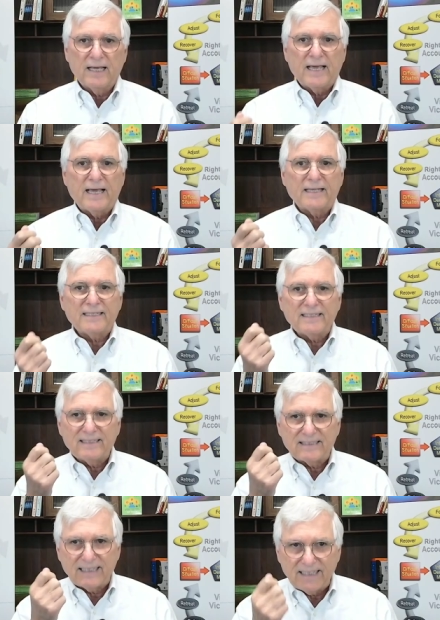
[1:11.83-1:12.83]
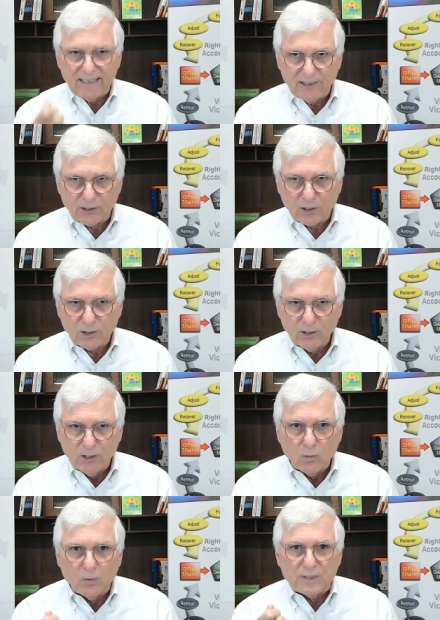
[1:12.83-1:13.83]
And it is here
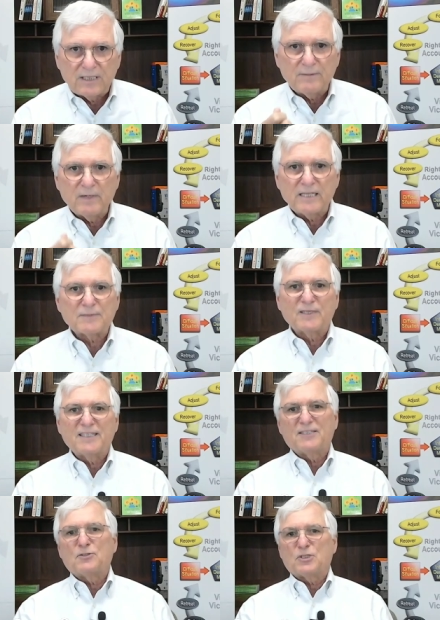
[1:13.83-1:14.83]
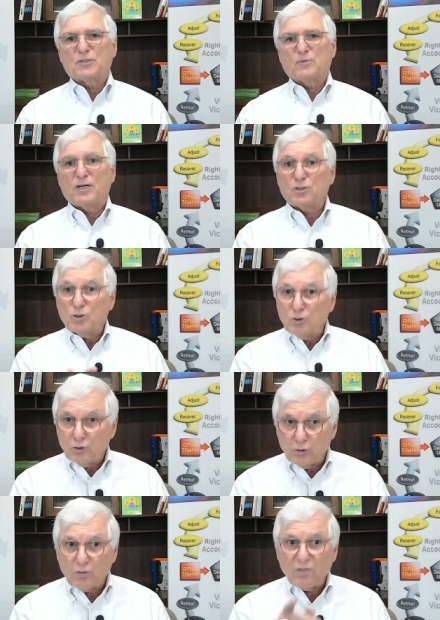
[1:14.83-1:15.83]
when teammates begin to express to
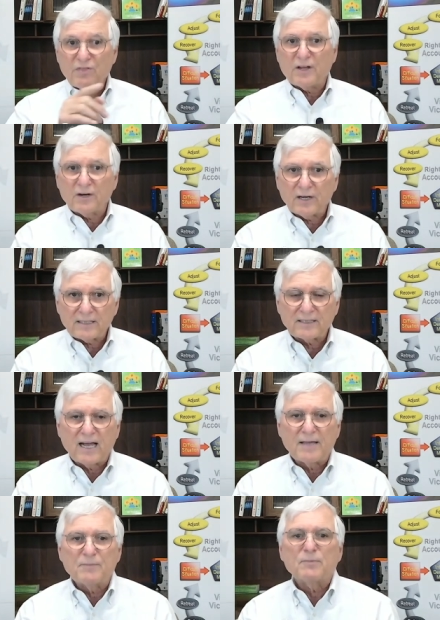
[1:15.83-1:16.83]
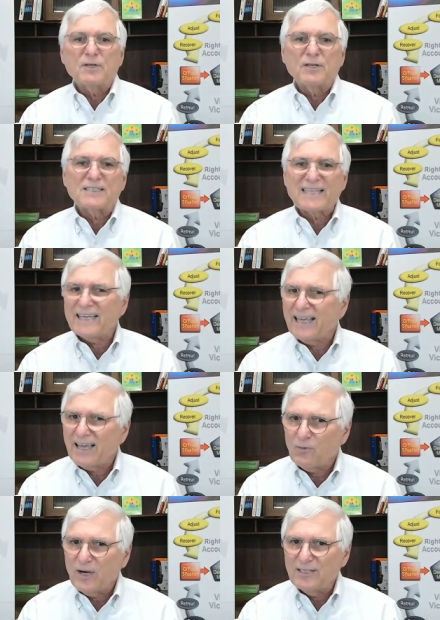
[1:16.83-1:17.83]
you their excitement because they
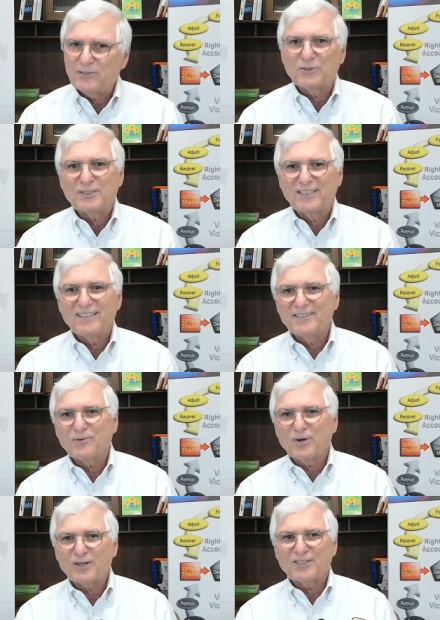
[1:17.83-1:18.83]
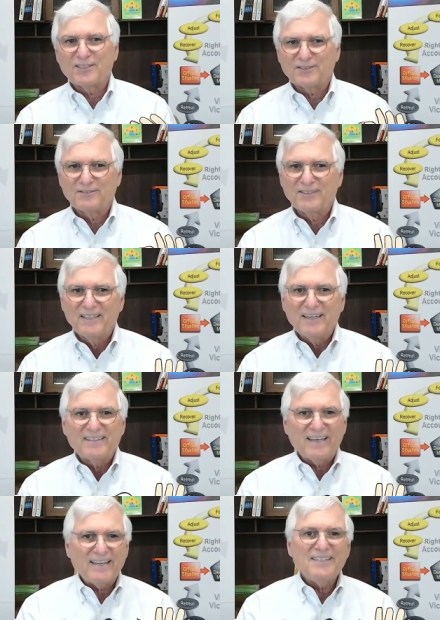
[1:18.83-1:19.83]
can't wait to attend the work session.
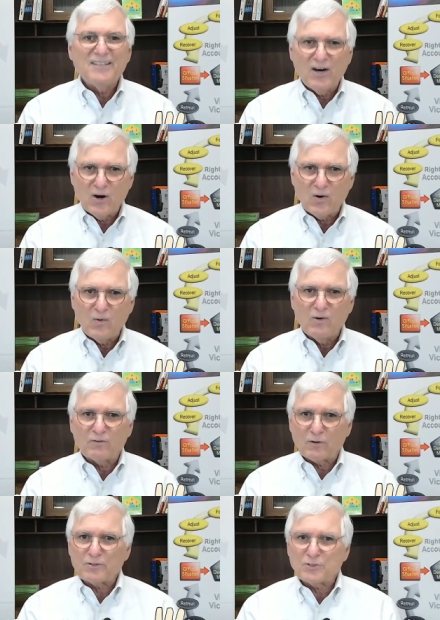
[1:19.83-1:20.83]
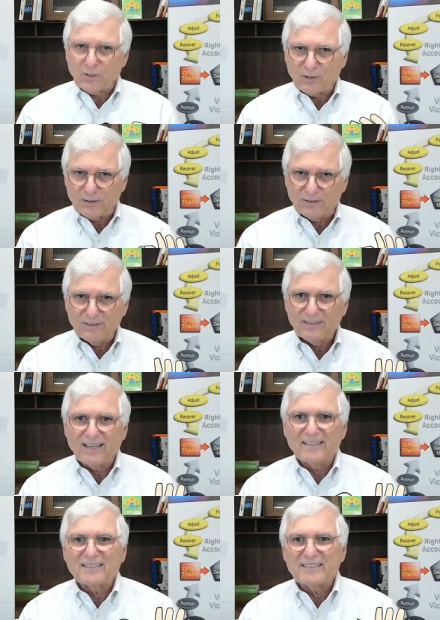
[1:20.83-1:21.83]
They know for certain
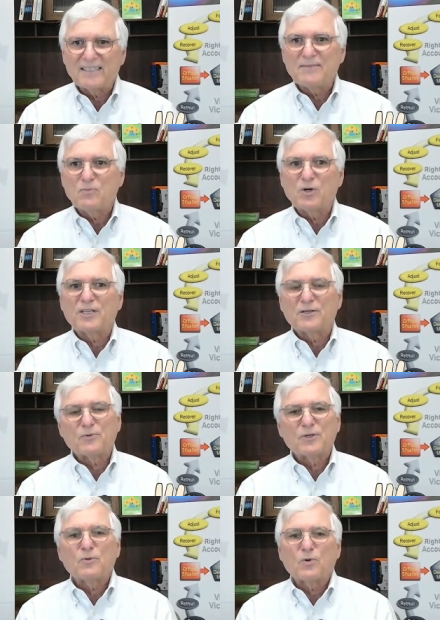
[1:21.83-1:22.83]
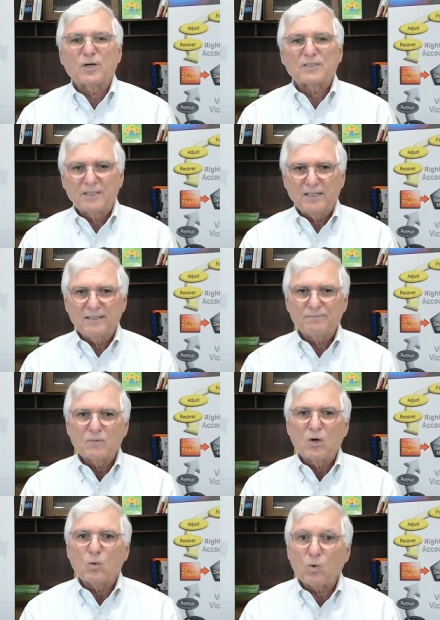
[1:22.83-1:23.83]
that the team will get real work done,
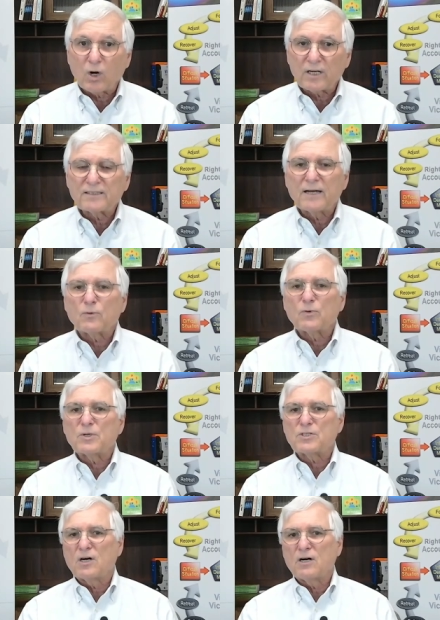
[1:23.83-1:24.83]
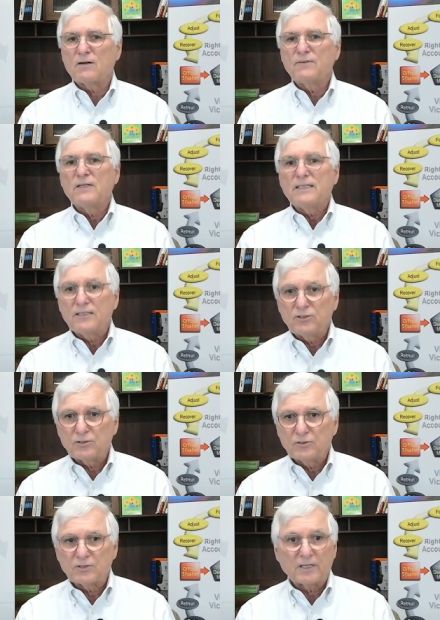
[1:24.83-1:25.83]
work that will resolve
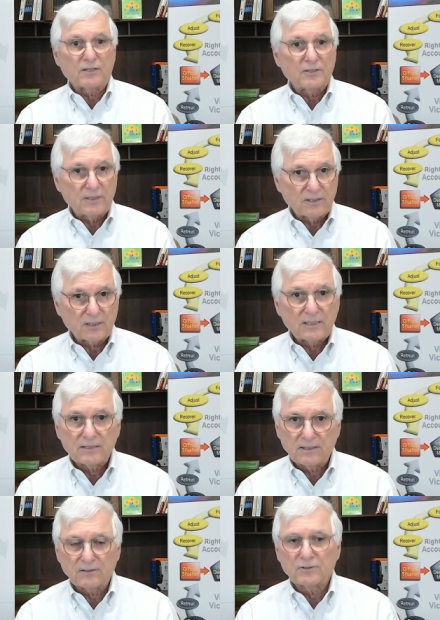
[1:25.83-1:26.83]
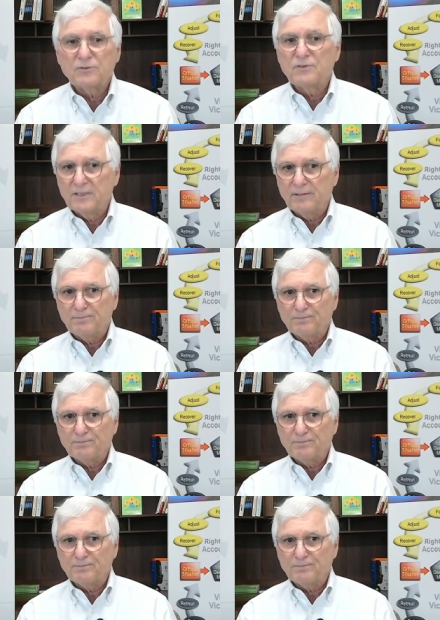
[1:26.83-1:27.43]
issues that are near and dear to them.